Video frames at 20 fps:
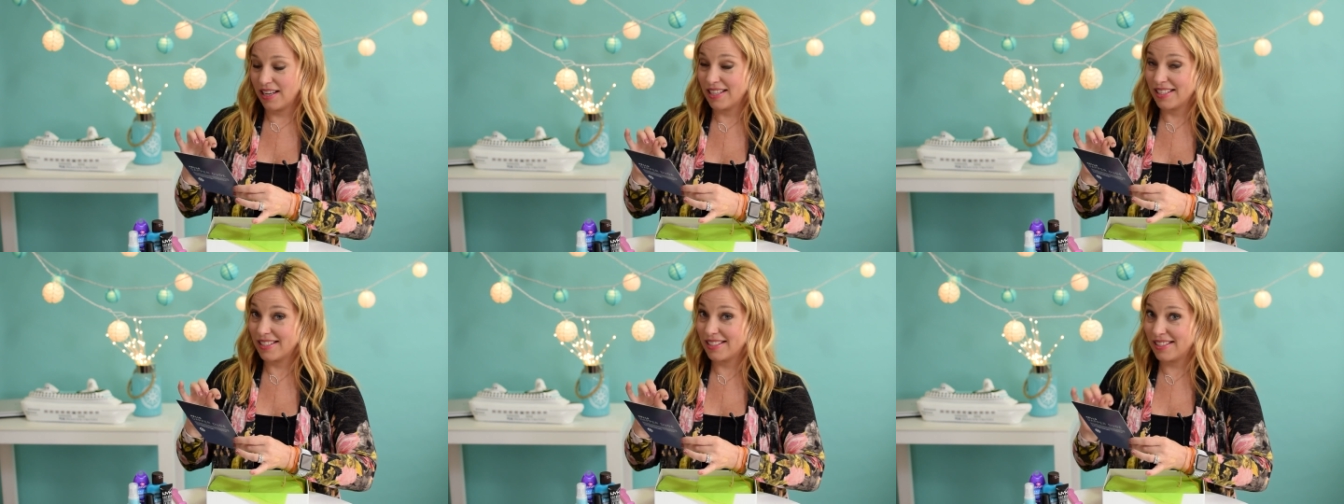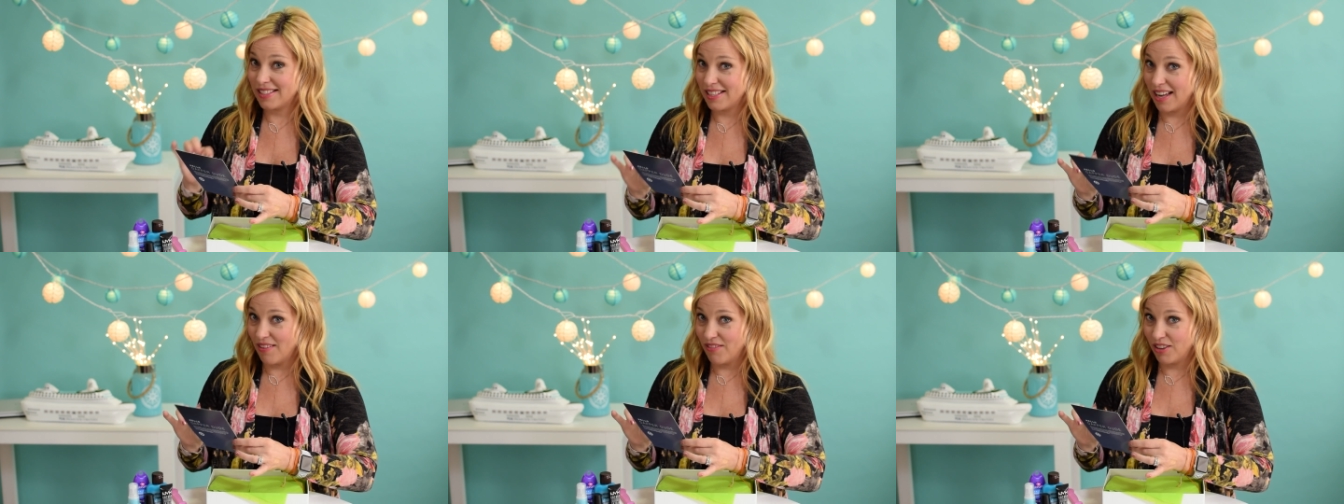
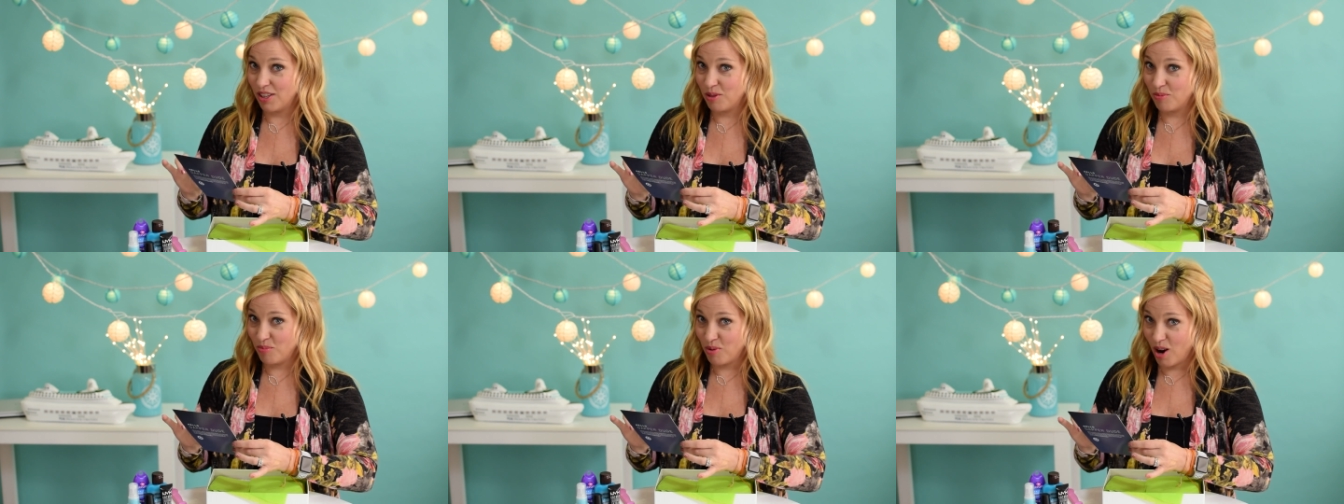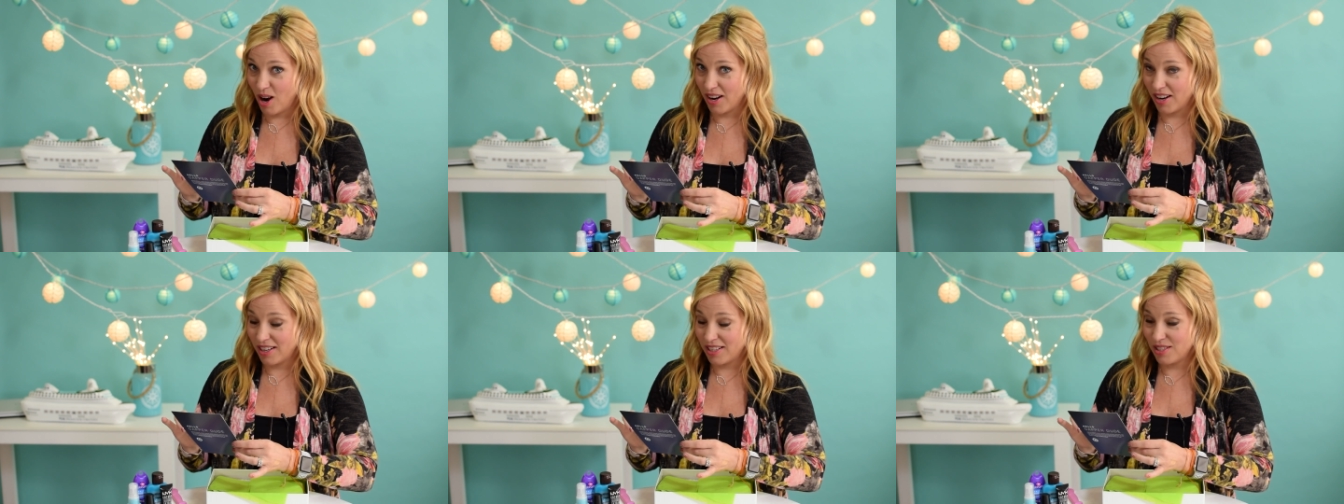seven
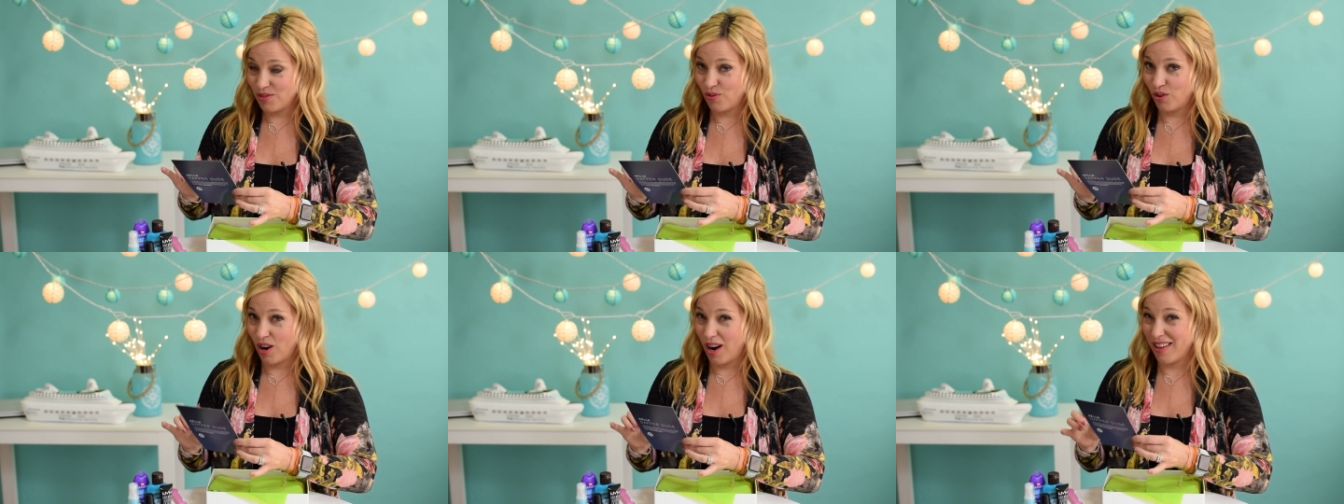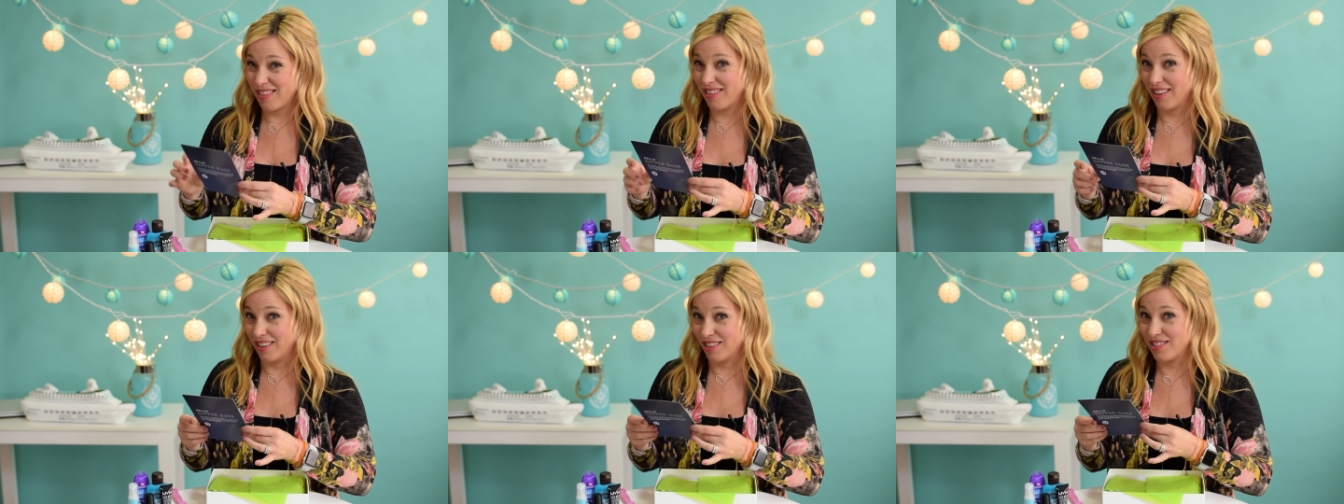products for
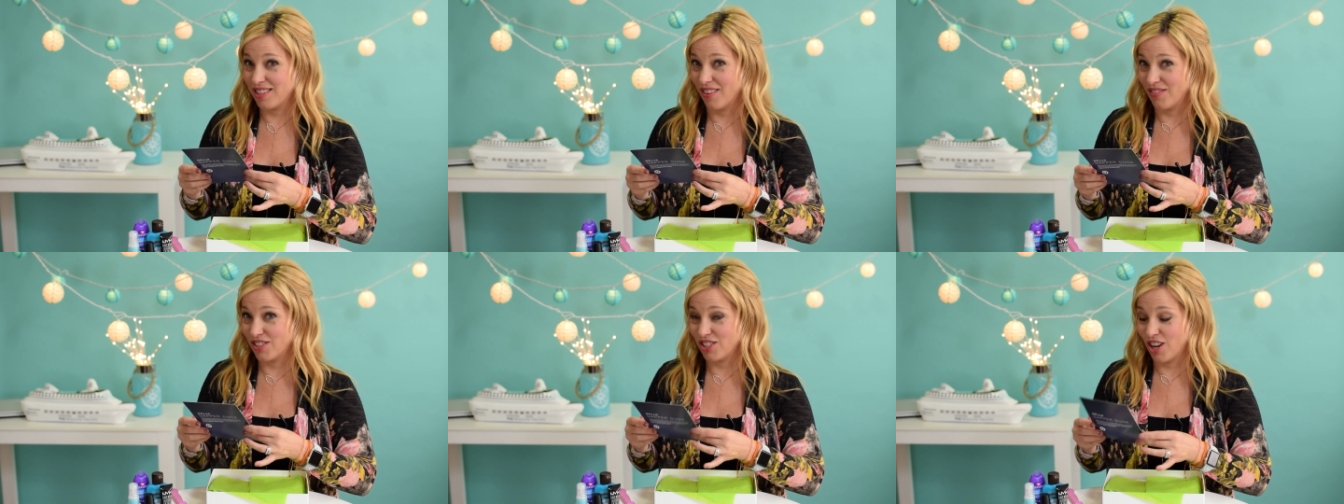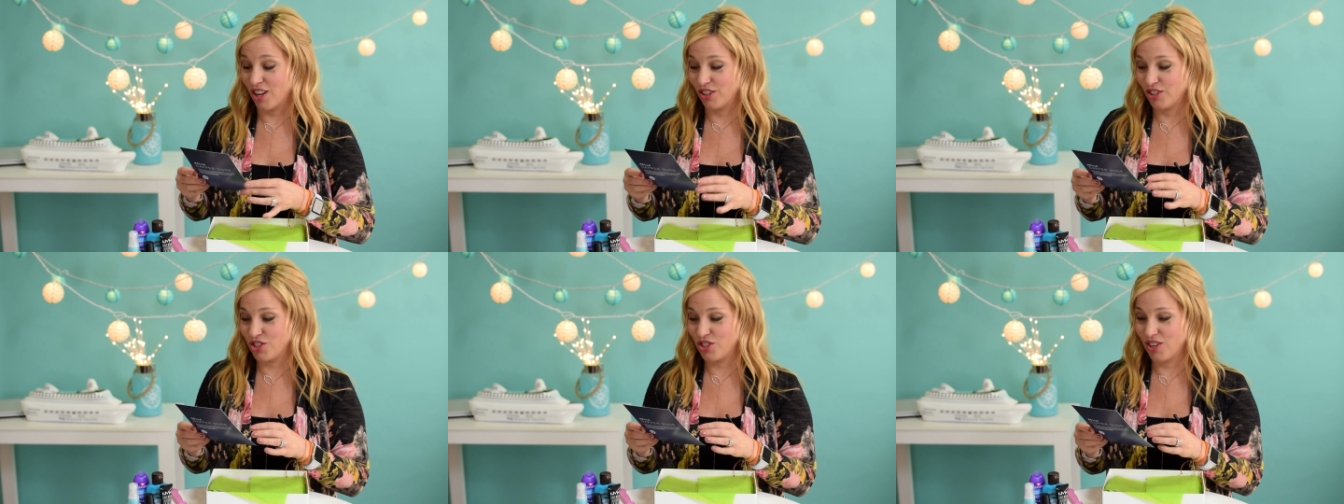I think
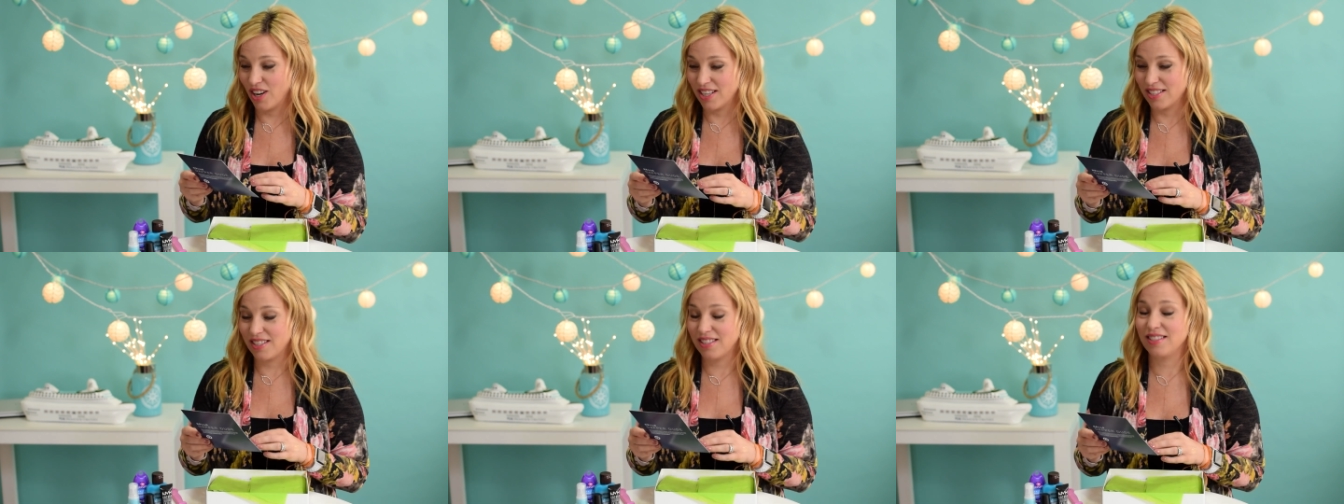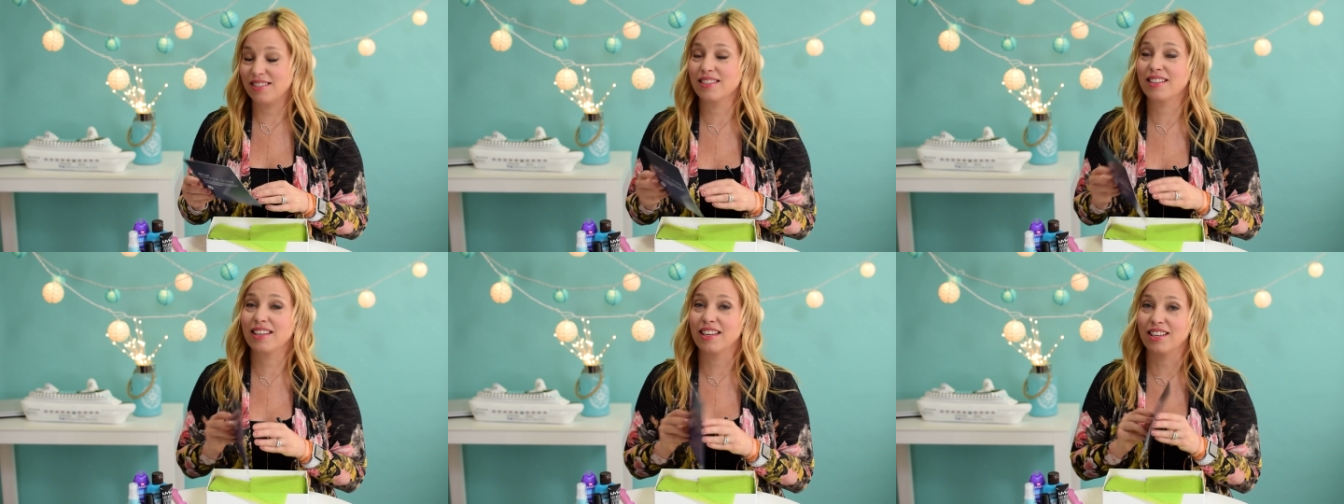$7. You guys,
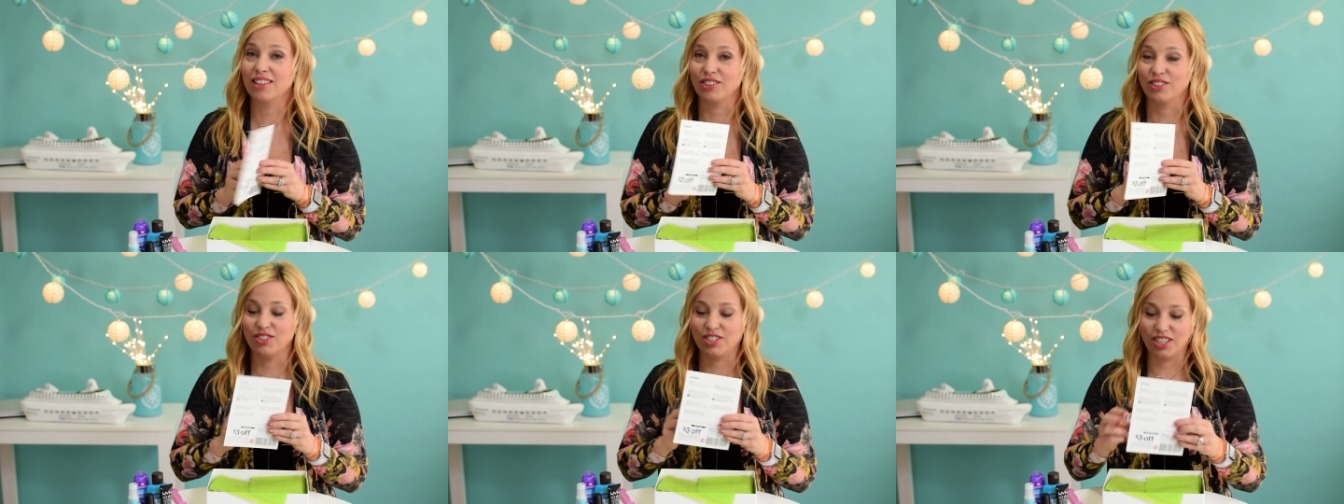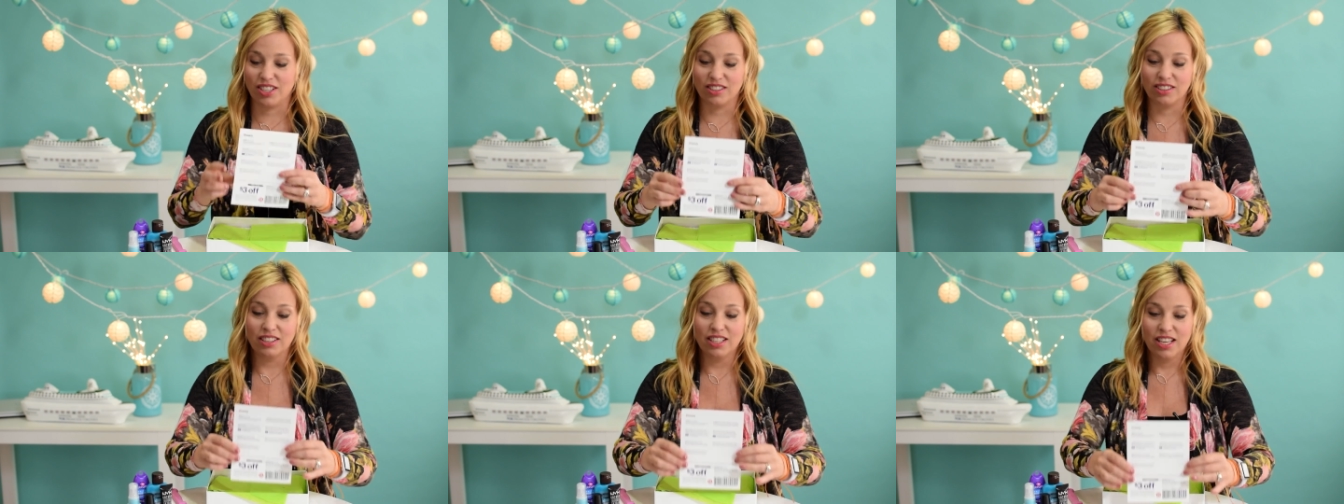this is a killer deal.